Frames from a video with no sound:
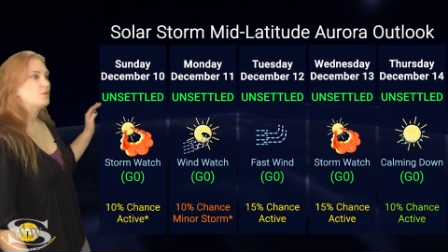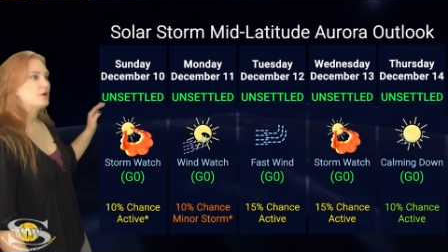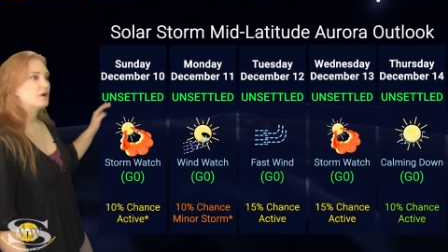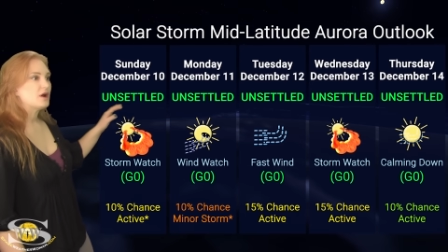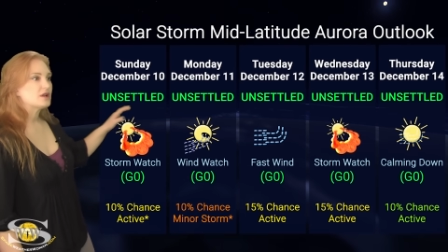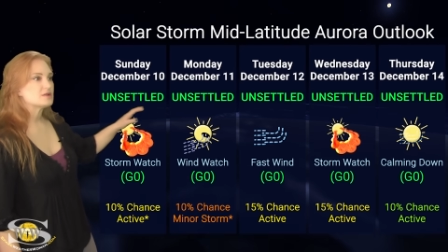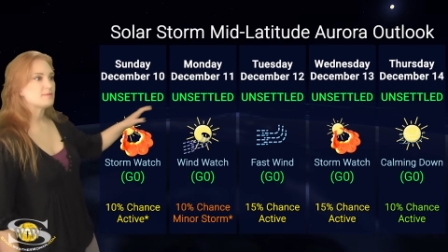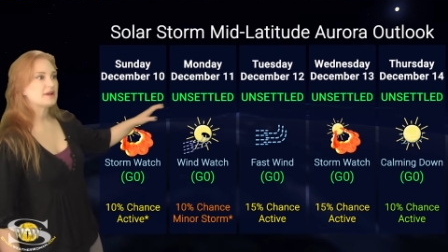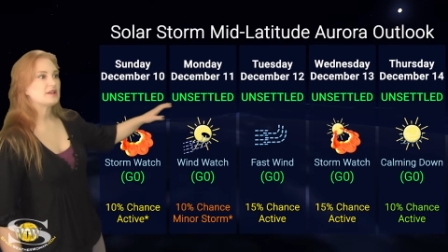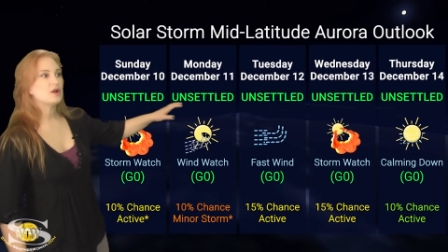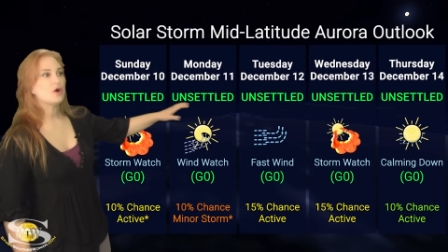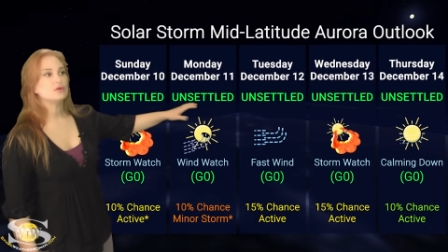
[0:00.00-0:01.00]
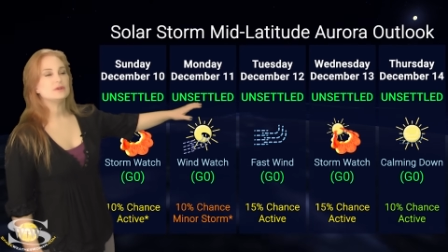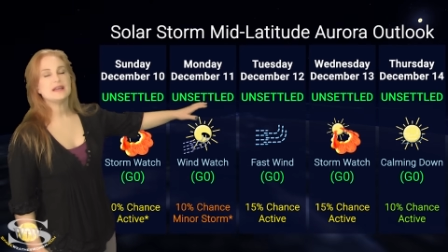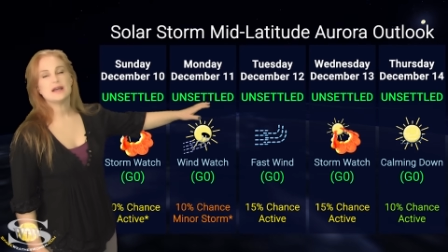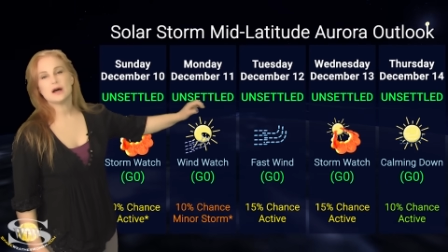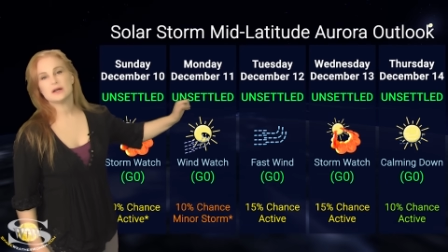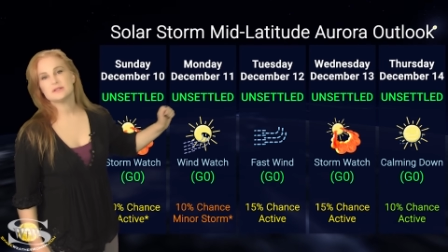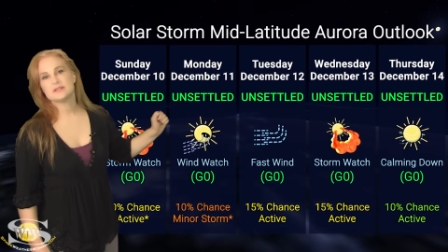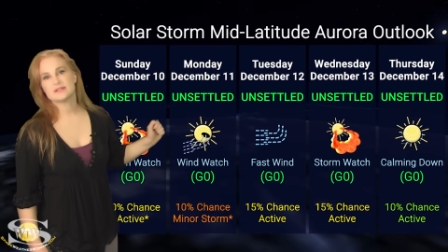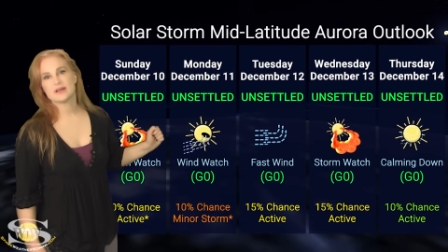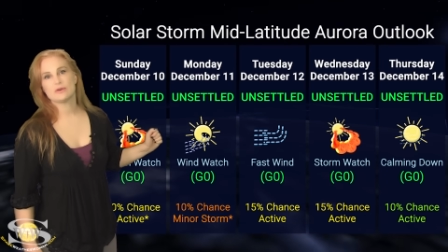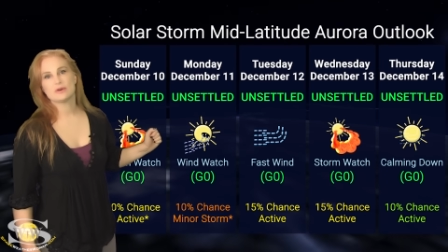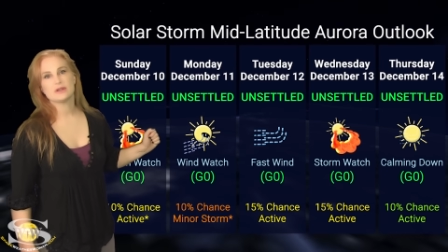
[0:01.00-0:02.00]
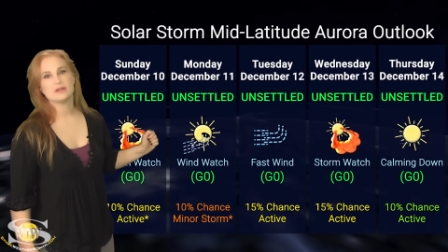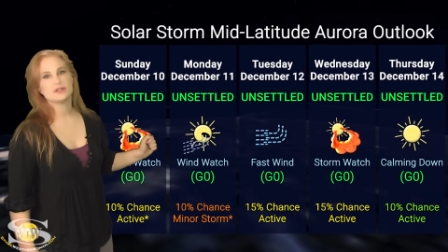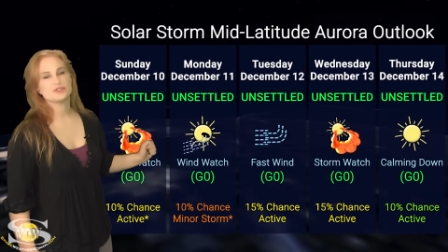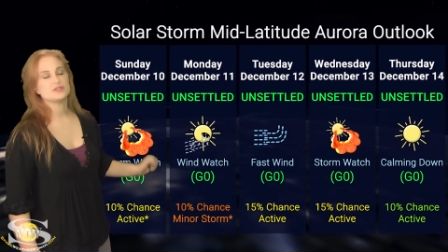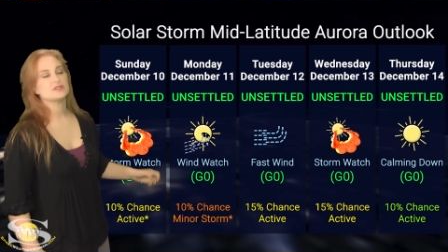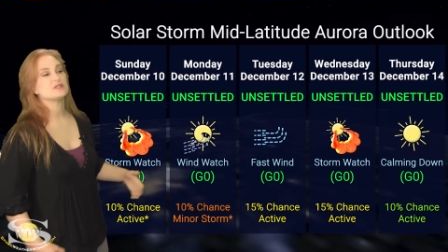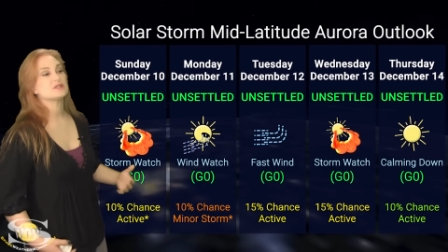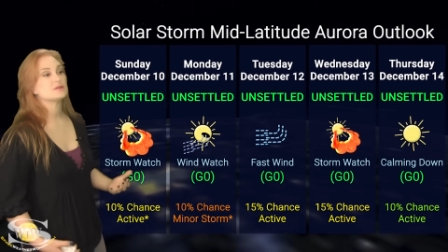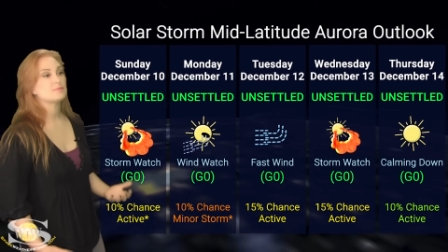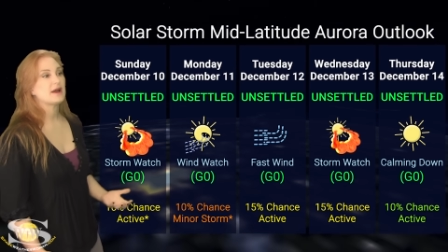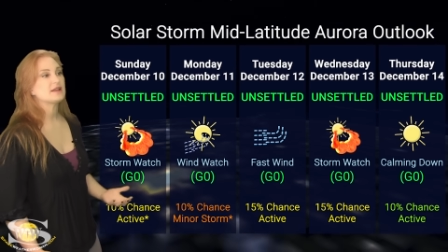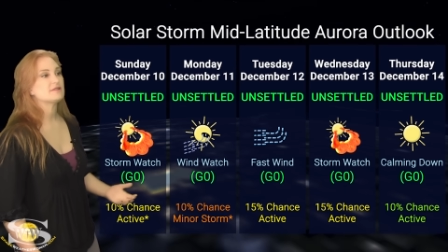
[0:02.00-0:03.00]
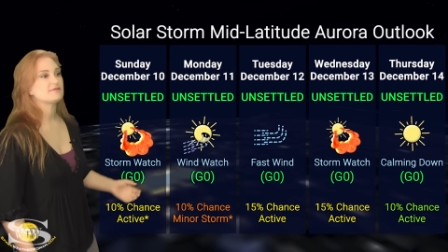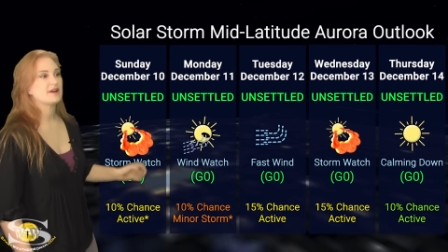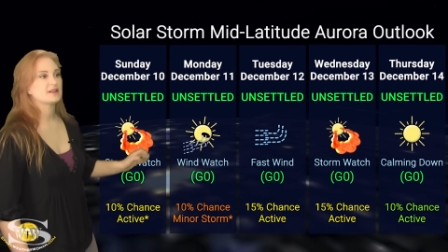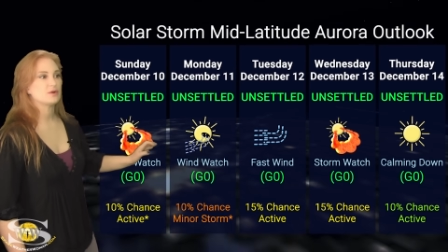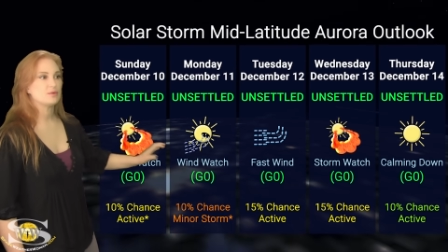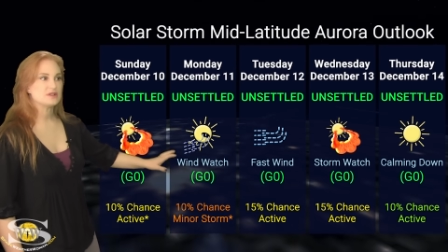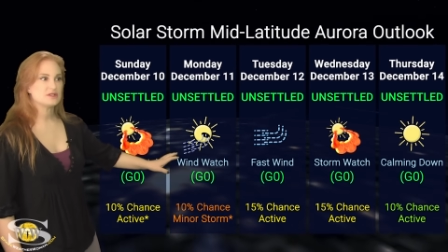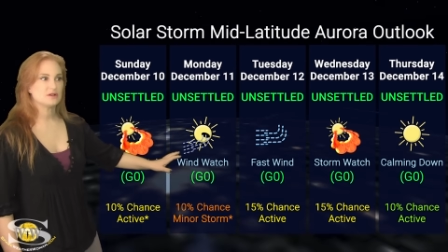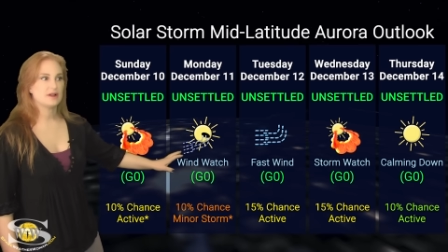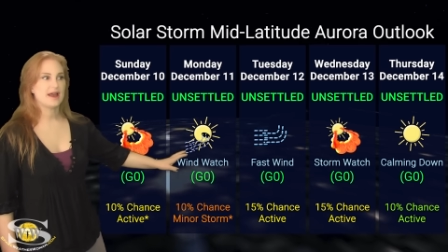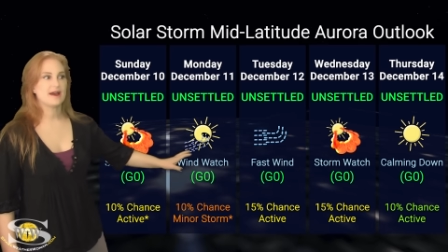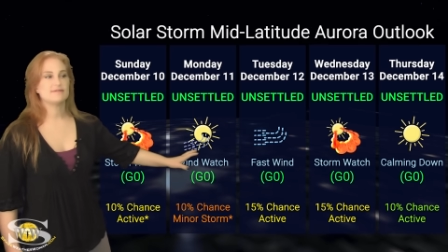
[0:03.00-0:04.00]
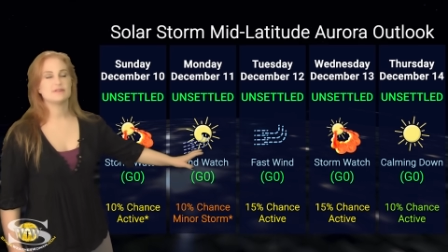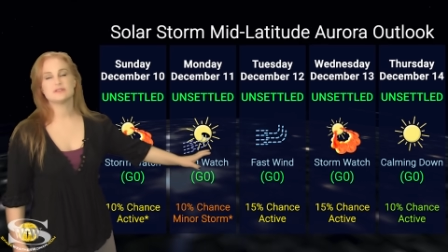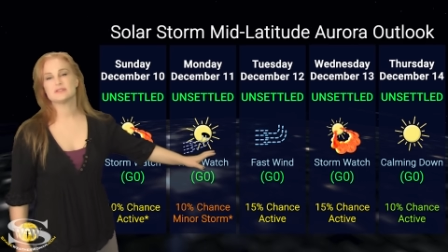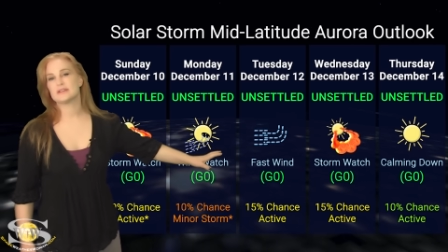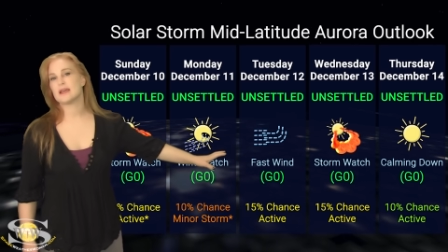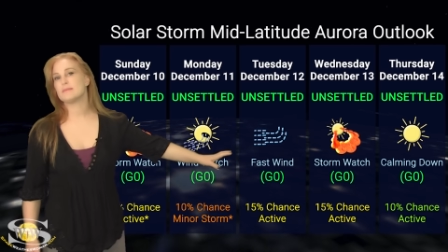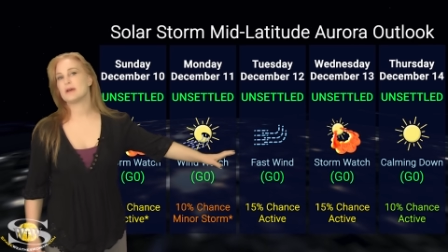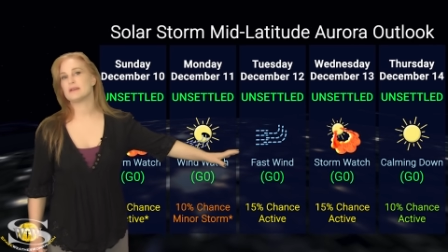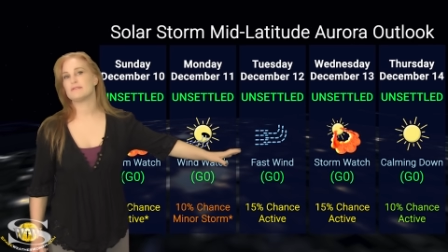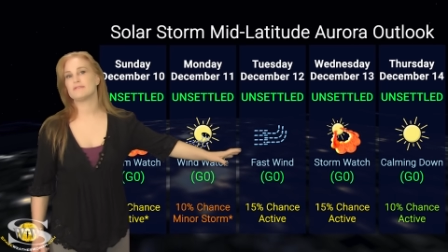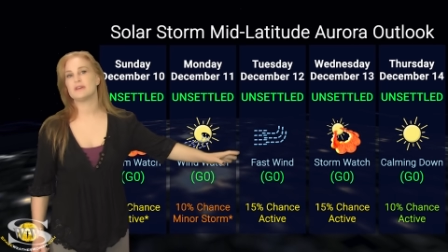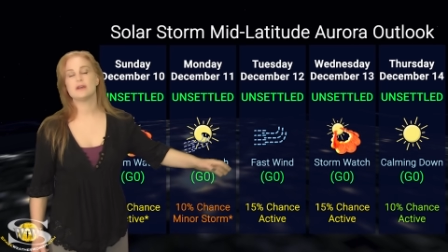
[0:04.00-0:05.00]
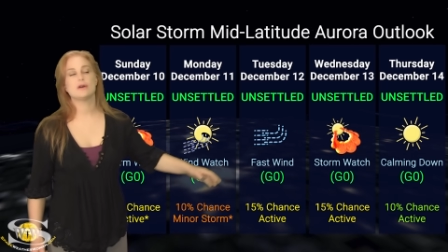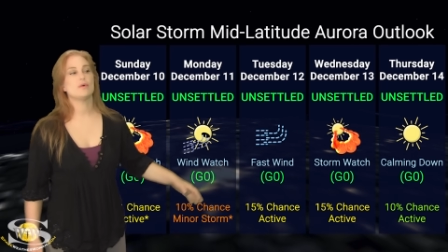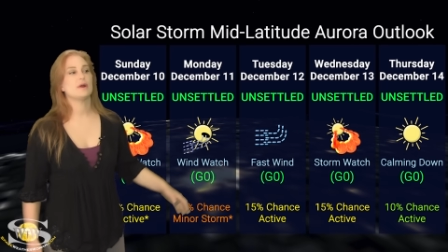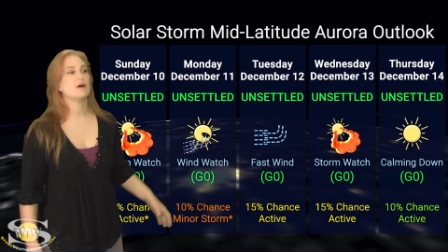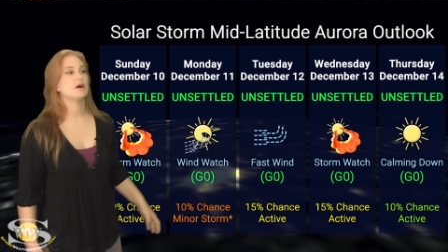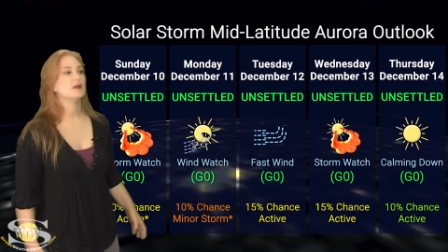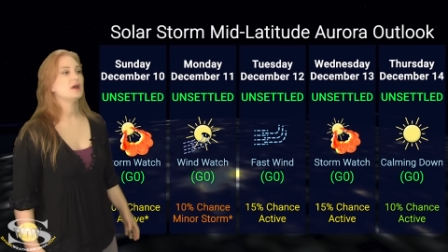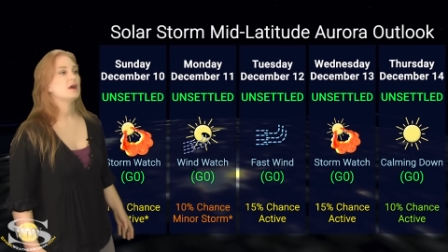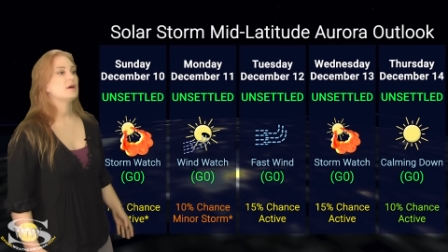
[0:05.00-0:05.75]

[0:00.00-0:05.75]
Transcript: We are expecting only unsettled conditions, despite the fact that we still have this same kind of thing going on.